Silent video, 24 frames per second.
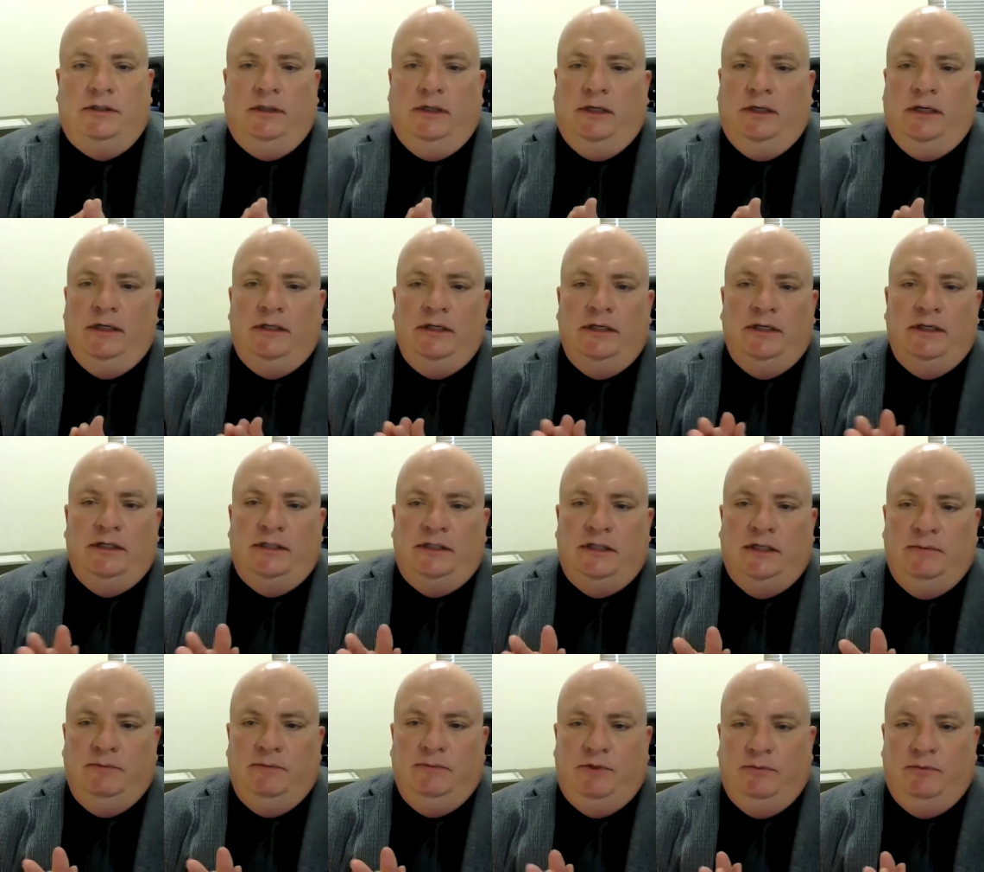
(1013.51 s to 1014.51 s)
Uh, didn't
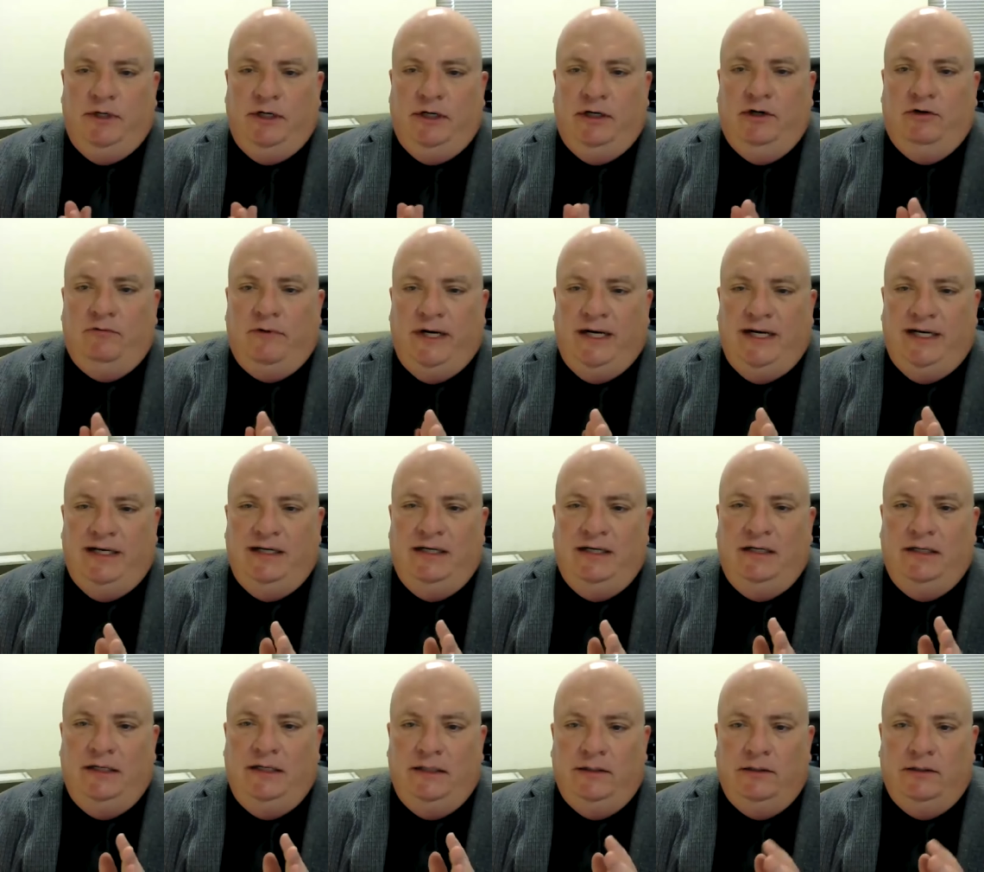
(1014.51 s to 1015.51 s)
seem to be a great
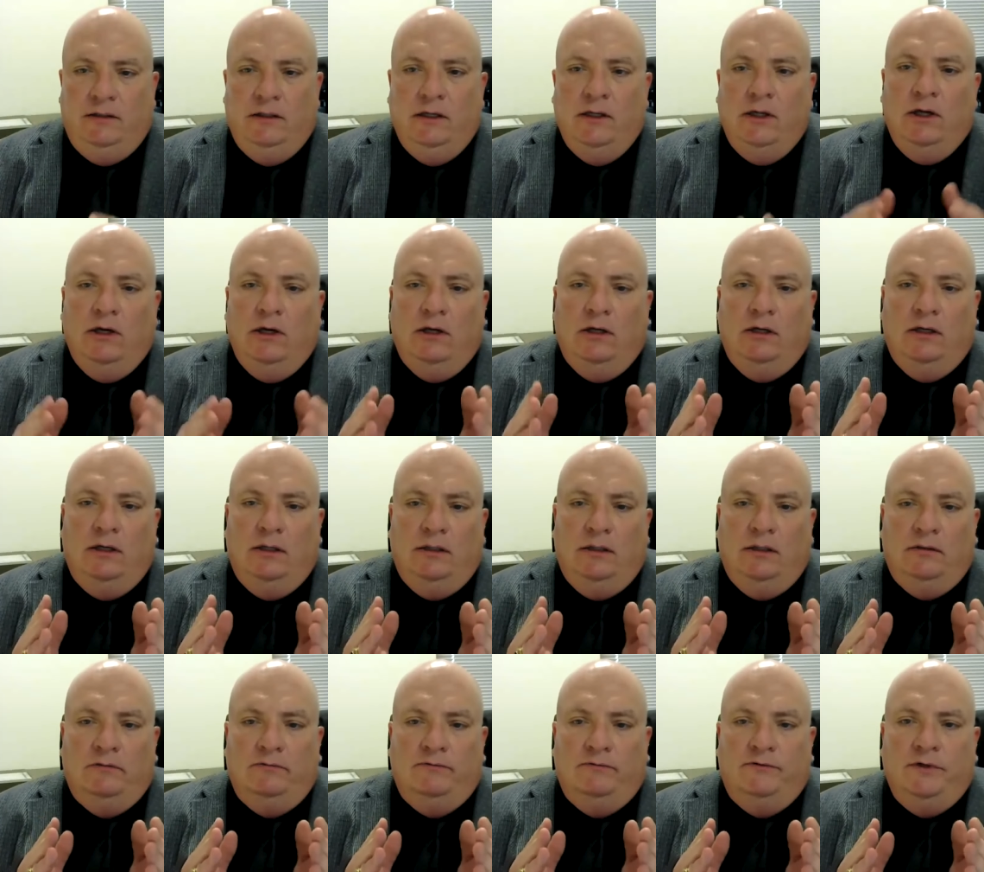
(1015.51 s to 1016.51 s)
deal
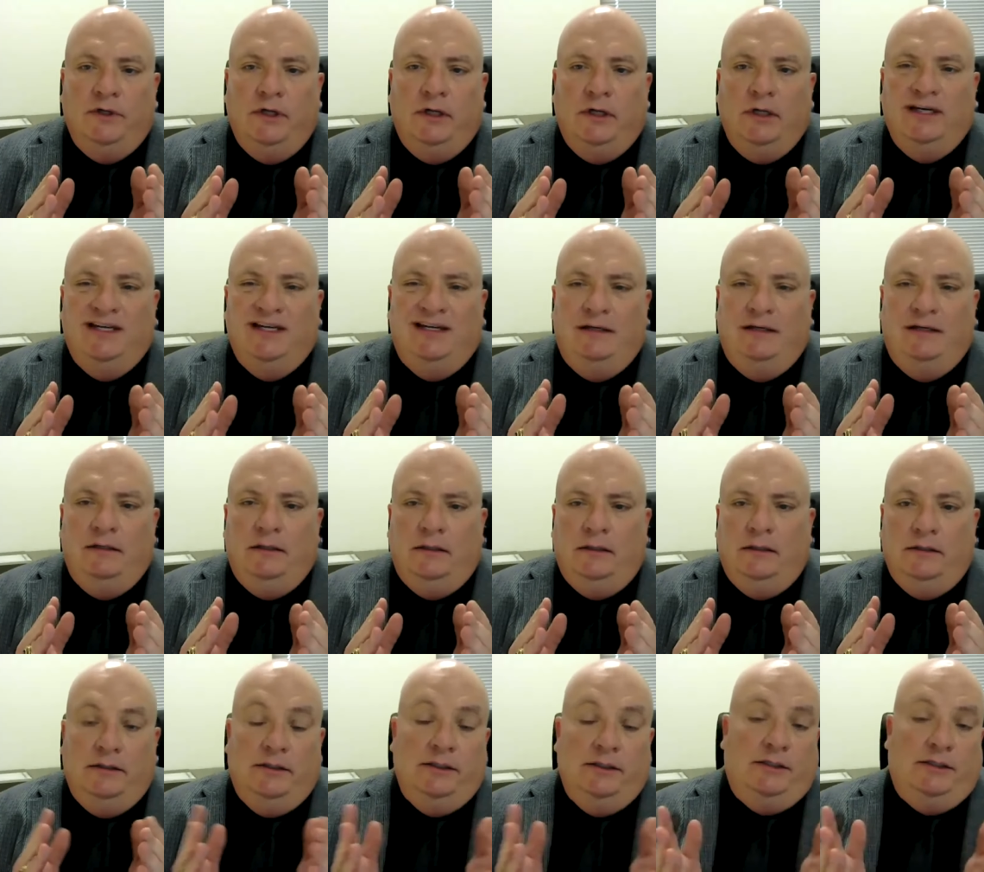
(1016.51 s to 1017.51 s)
of
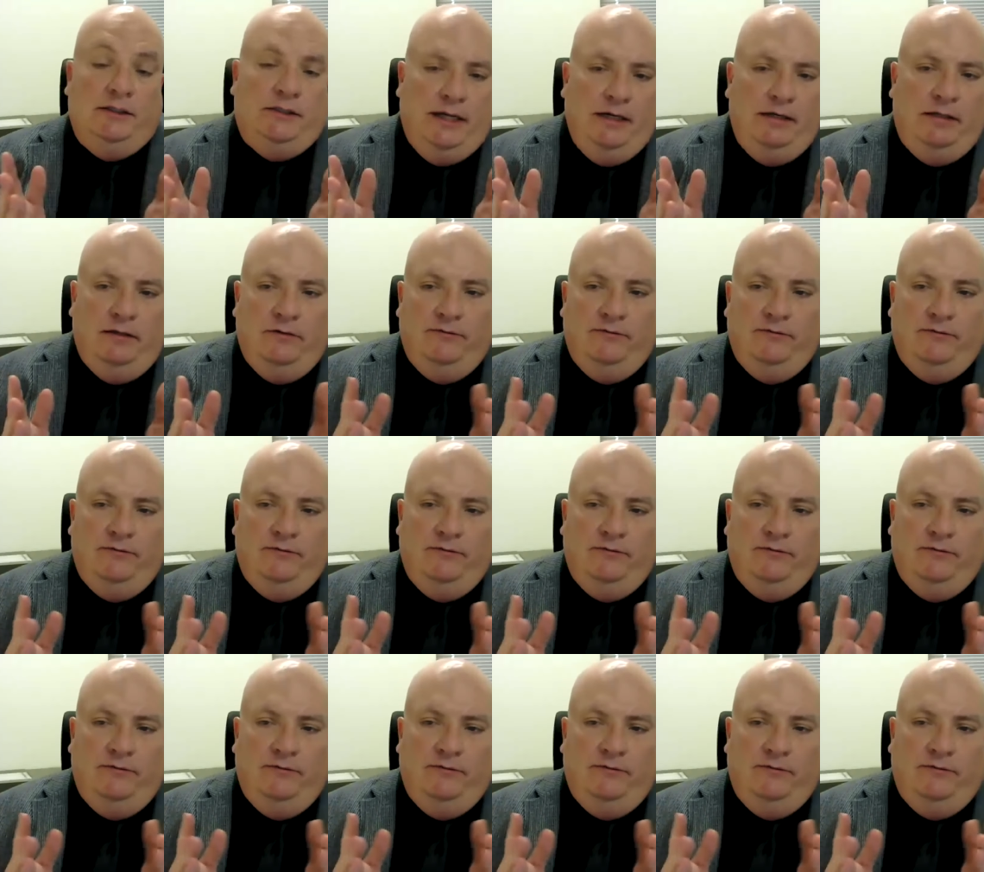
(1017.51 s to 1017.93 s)
uh, dissent,